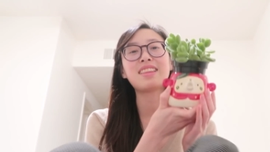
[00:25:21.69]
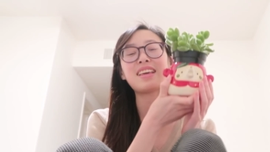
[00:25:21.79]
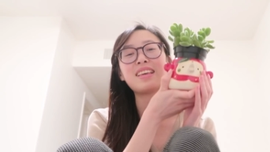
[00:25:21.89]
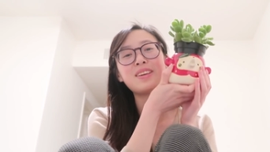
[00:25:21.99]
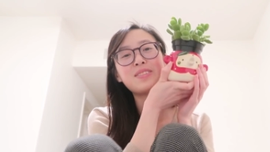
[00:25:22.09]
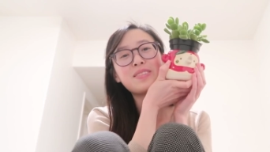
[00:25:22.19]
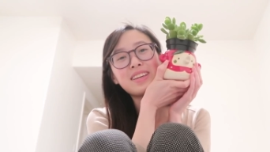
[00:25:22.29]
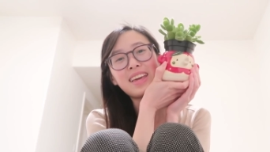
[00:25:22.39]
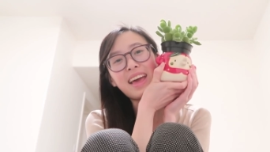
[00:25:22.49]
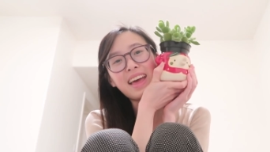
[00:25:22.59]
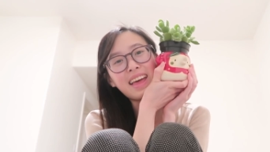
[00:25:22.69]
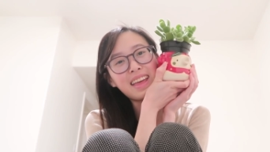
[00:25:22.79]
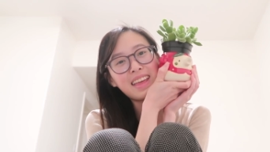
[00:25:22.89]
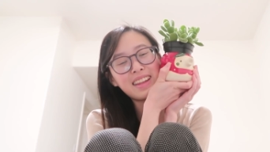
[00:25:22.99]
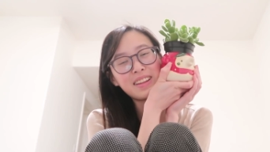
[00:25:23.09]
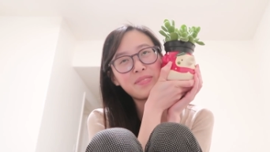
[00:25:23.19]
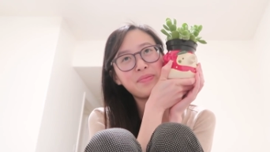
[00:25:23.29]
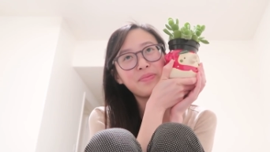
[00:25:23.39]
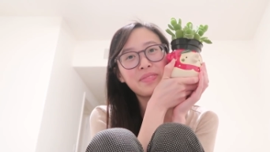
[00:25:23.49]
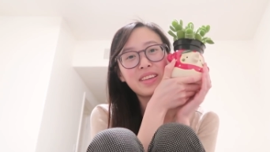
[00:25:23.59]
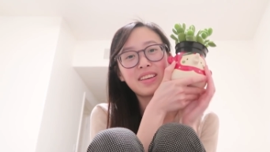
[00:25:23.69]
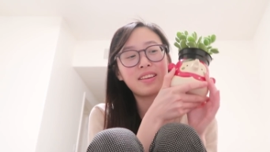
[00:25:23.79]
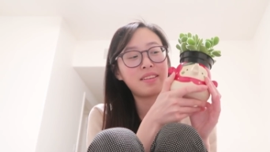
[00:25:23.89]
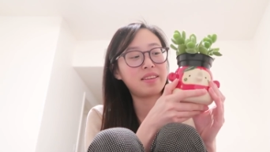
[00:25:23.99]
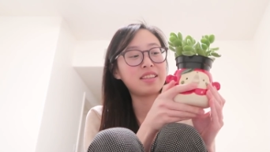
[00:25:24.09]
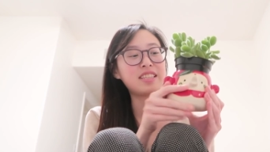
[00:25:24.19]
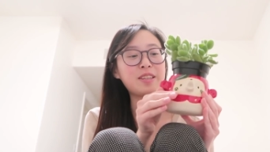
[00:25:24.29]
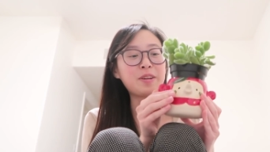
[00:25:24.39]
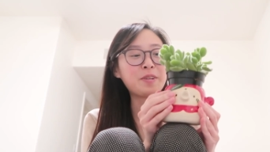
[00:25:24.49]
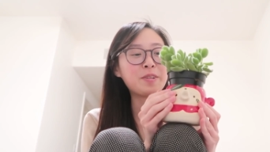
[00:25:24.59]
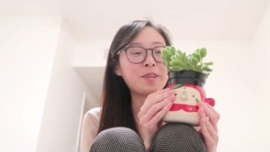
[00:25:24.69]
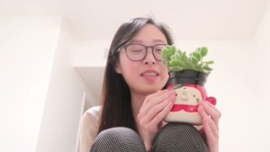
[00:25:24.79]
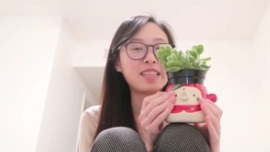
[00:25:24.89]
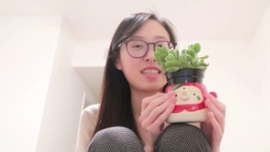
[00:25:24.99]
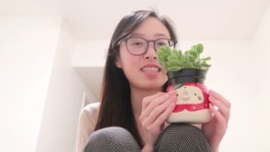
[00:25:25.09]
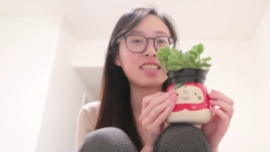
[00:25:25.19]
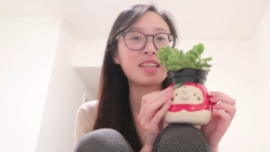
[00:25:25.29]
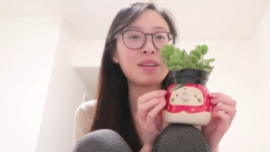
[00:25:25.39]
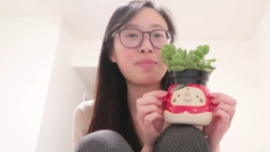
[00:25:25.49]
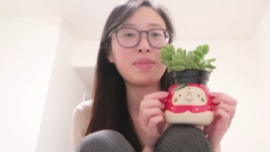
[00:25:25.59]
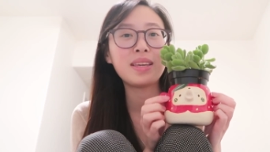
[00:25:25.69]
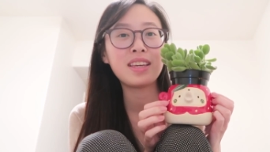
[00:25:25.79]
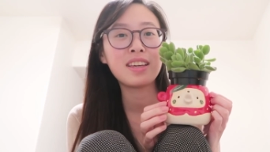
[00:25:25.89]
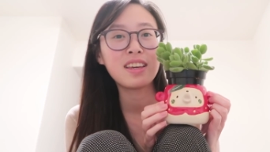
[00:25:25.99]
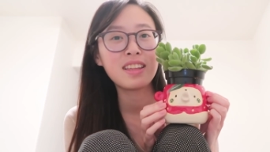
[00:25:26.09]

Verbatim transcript: Thank you again. So this is gonna be